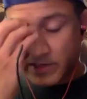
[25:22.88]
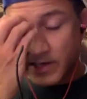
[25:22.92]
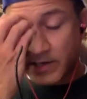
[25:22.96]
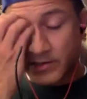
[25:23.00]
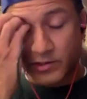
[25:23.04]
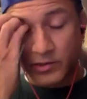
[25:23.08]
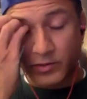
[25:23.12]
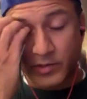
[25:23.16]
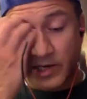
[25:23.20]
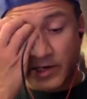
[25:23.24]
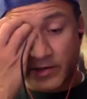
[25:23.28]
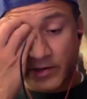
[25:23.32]

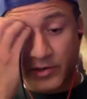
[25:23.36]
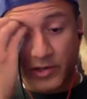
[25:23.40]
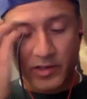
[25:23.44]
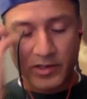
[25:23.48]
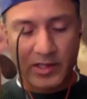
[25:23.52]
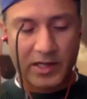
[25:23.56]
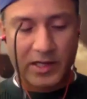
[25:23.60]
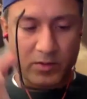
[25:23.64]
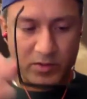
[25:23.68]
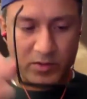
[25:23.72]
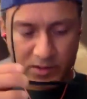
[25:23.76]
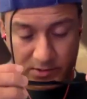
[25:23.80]
do hear you on
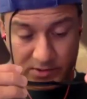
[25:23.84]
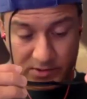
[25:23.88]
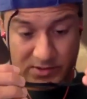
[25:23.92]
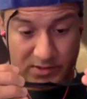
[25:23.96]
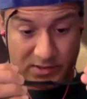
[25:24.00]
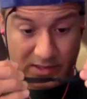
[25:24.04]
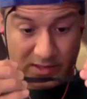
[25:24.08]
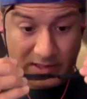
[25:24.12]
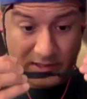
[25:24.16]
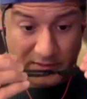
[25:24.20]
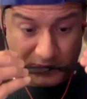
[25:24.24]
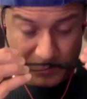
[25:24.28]
that one. So
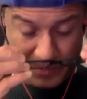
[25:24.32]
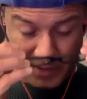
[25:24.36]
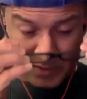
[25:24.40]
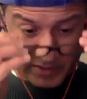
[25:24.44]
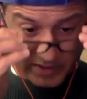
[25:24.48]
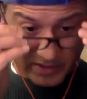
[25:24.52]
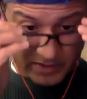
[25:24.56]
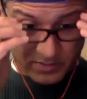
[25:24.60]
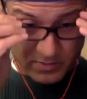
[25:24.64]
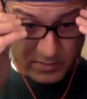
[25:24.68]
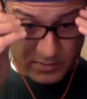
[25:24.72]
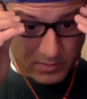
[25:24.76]
like
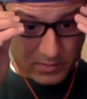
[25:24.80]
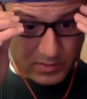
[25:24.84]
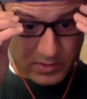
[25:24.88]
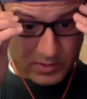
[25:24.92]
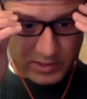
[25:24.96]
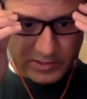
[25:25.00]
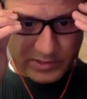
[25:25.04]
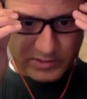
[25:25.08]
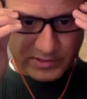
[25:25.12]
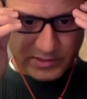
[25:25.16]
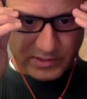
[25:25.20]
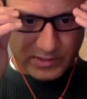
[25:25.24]
maybe
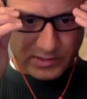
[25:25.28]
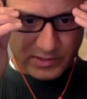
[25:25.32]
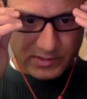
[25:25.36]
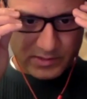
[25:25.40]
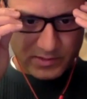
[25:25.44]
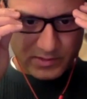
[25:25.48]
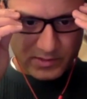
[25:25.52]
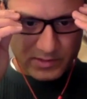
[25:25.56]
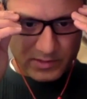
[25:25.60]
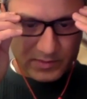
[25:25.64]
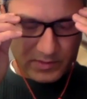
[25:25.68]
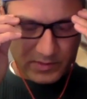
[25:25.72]
there's
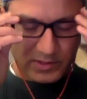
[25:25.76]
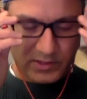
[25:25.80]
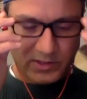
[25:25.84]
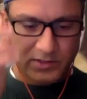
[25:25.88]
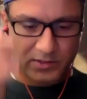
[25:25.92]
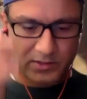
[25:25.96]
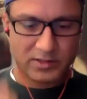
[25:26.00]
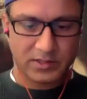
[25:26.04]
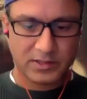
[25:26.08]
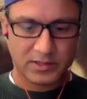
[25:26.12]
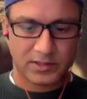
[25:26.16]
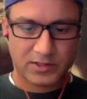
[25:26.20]

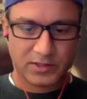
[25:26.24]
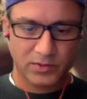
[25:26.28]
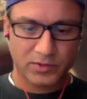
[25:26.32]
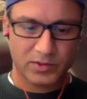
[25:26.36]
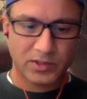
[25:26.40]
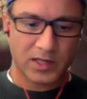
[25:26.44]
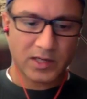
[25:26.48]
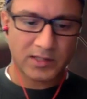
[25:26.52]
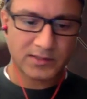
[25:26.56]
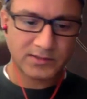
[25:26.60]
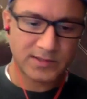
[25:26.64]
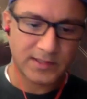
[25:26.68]
the two
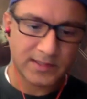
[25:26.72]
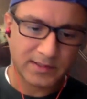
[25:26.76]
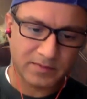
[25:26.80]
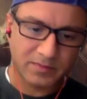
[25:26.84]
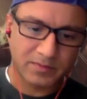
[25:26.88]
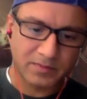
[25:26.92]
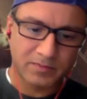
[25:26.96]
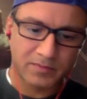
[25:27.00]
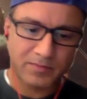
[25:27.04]
thoughts that